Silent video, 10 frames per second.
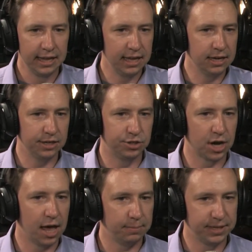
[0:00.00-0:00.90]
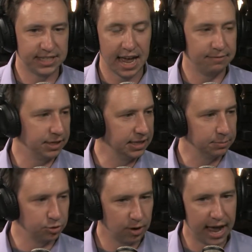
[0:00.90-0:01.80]
in a job that's having
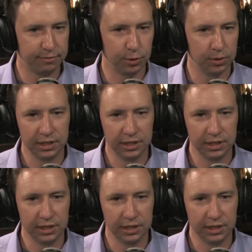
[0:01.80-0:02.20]
them travel,